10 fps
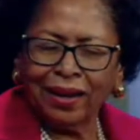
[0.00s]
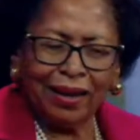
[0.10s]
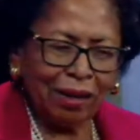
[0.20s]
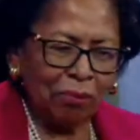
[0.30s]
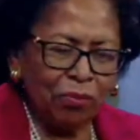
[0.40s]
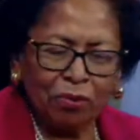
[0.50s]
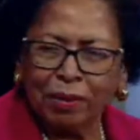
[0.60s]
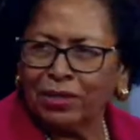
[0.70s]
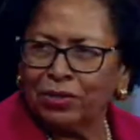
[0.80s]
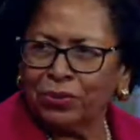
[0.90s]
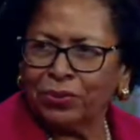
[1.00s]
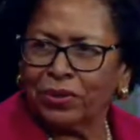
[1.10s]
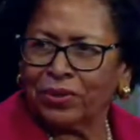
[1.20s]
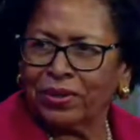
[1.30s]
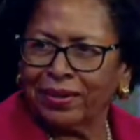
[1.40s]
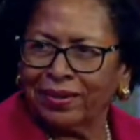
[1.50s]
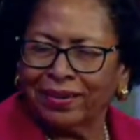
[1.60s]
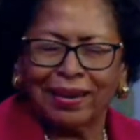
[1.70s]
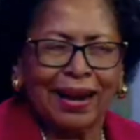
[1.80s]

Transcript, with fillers: Uh, for my junior year. Okay.